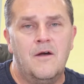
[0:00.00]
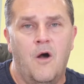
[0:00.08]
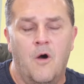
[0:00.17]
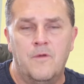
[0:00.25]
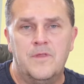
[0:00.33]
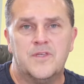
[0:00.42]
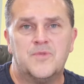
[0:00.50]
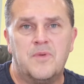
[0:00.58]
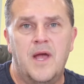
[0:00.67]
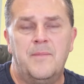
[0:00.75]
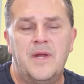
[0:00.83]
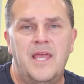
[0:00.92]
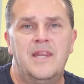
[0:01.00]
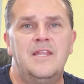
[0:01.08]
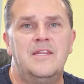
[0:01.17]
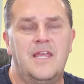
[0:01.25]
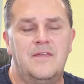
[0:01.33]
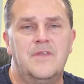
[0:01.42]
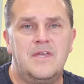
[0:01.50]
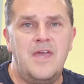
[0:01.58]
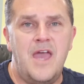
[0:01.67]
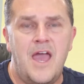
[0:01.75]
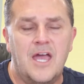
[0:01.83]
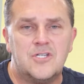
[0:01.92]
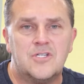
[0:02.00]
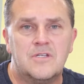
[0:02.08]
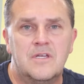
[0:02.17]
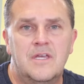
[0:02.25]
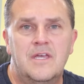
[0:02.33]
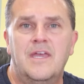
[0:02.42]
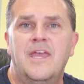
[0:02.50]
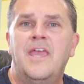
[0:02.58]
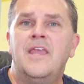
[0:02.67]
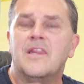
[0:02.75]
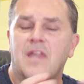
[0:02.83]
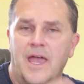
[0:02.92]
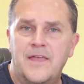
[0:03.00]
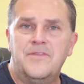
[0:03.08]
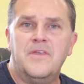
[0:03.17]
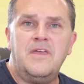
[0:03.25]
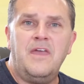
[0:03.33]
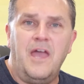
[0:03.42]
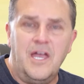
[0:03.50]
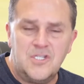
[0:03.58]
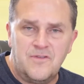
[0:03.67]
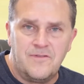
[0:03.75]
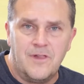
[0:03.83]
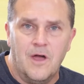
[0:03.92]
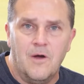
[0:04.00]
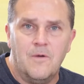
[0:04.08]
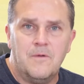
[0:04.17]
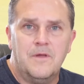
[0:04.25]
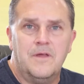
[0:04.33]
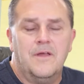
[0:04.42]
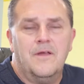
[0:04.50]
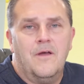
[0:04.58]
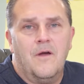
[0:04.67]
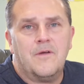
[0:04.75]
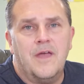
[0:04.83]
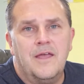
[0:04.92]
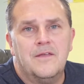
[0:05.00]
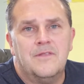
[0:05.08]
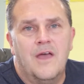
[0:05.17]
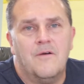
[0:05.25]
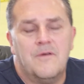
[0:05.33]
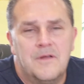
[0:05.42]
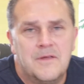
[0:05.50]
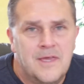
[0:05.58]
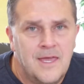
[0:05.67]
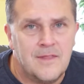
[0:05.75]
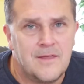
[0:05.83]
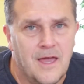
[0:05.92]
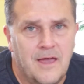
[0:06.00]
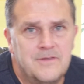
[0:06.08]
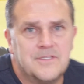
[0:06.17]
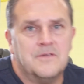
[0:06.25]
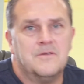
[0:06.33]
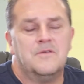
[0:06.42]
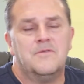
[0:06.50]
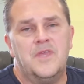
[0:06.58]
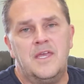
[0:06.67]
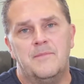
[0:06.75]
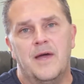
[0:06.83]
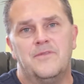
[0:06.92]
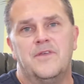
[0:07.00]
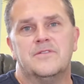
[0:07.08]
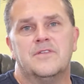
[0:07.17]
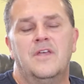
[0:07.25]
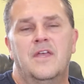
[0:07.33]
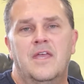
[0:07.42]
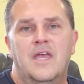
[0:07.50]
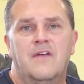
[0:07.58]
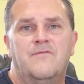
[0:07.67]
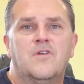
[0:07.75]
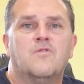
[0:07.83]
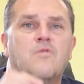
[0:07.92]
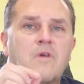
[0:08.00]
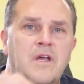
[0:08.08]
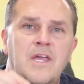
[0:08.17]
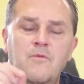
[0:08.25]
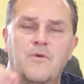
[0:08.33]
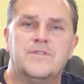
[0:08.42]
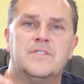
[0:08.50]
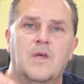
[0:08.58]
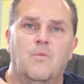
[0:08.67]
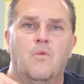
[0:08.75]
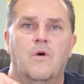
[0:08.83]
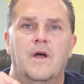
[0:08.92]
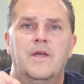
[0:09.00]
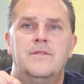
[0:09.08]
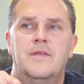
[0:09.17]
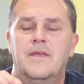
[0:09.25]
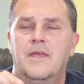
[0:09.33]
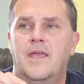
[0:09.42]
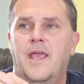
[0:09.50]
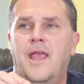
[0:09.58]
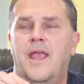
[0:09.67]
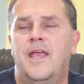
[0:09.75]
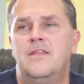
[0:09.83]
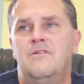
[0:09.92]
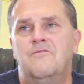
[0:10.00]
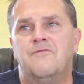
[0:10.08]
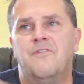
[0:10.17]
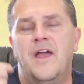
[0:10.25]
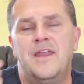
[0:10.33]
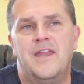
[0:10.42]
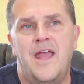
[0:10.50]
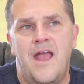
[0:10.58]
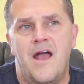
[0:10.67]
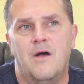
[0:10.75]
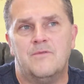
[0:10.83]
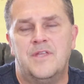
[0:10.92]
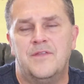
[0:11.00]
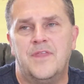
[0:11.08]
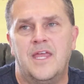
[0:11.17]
on this property. He didn't need the cash. He liked the cash flow. Okay? Now, again, guys, think about this. If you're working with someone and you find out that